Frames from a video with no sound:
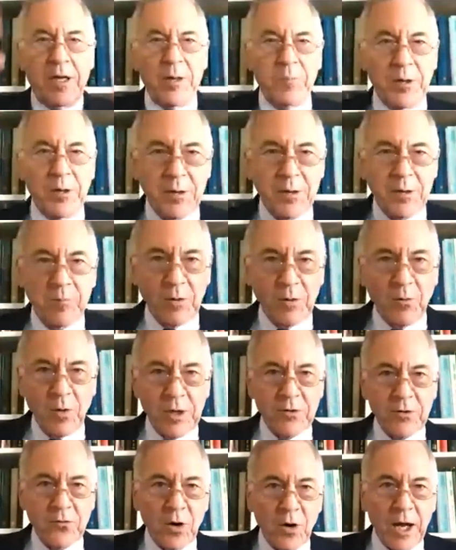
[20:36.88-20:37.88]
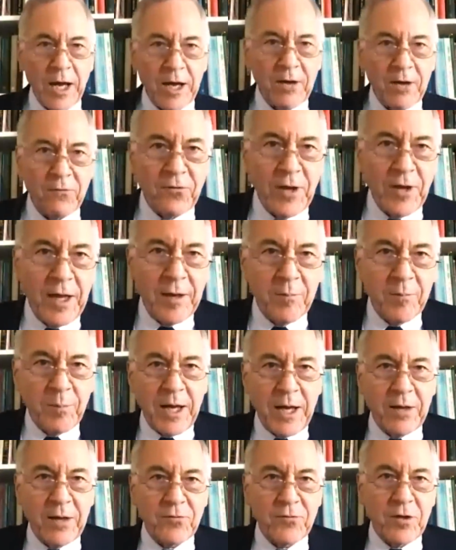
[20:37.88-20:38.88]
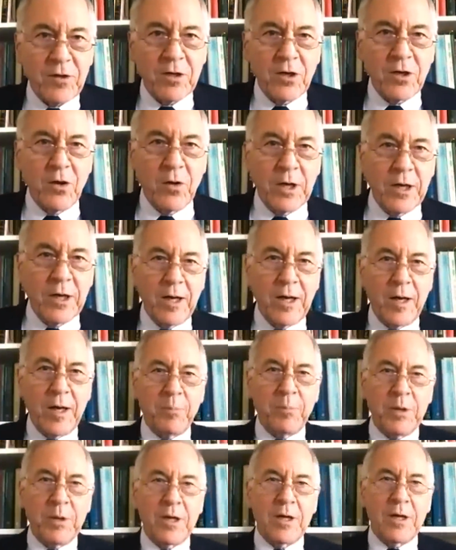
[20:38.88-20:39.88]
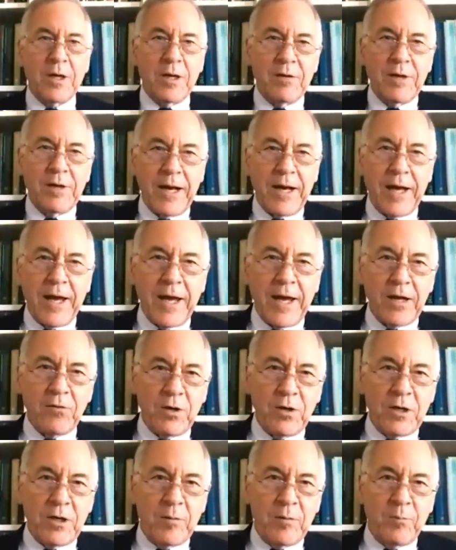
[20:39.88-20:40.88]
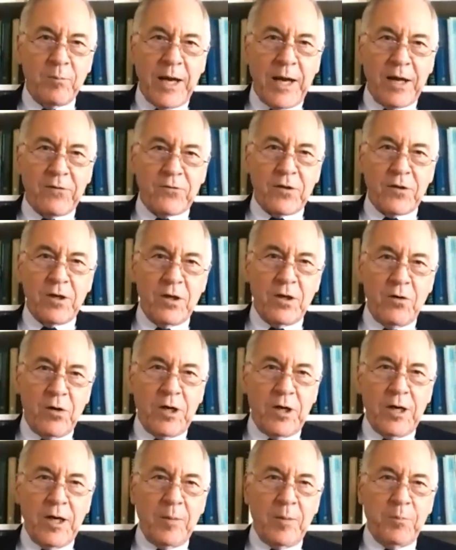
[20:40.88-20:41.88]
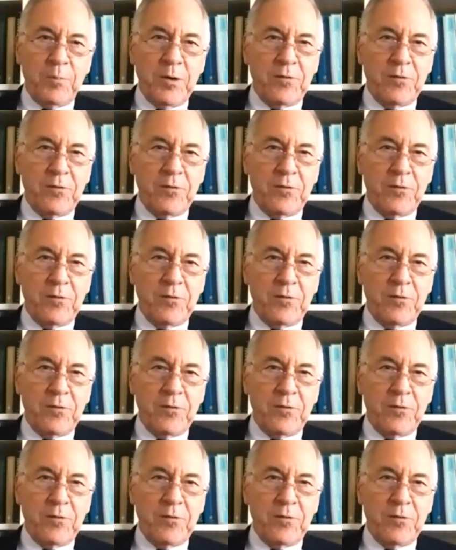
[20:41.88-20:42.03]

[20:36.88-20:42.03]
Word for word: But, but what drives that basket going up, that aggregate basket going up?